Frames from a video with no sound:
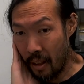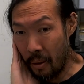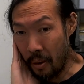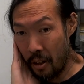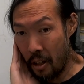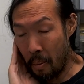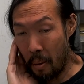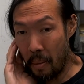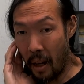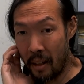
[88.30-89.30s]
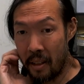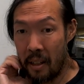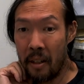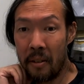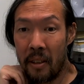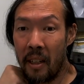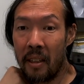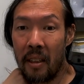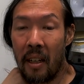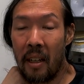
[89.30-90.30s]
Or ship it back to here to
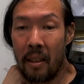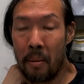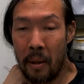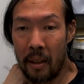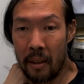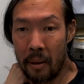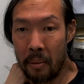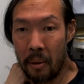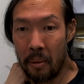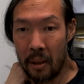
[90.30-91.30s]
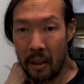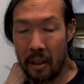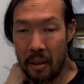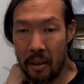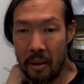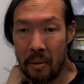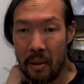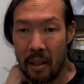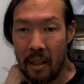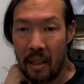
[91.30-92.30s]
LA, depending on what we're going to do.
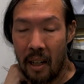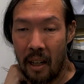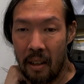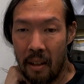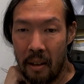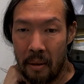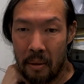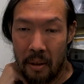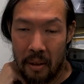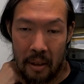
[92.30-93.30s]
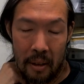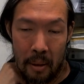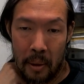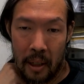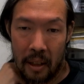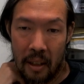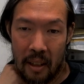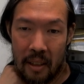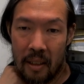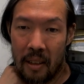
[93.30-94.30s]
I know there's a little bit of
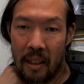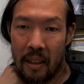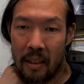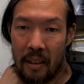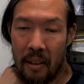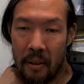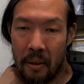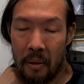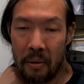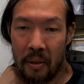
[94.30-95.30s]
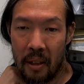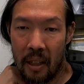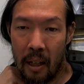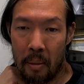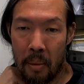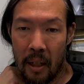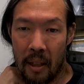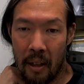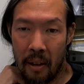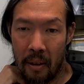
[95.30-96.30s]
cost to this, so hopefully I'll be
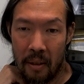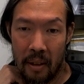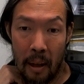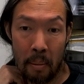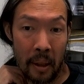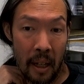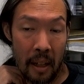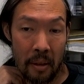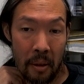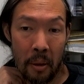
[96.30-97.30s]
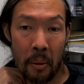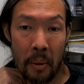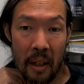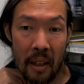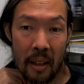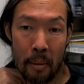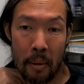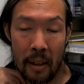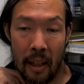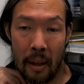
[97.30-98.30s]
there. I planned a whole week,
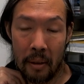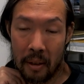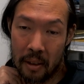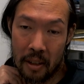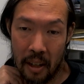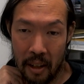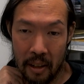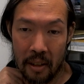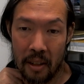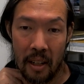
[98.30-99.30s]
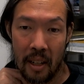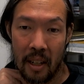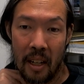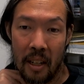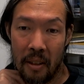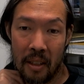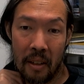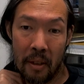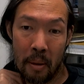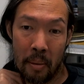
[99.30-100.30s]
but that could change. And there's
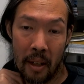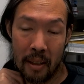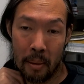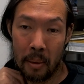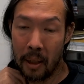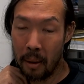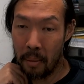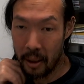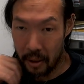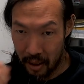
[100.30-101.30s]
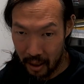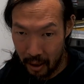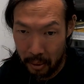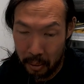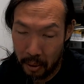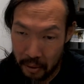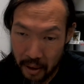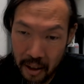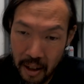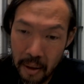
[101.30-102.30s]
even a possibility I might go hang out with my
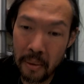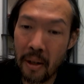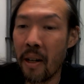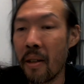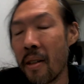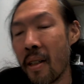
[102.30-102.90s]
friend Hot Rod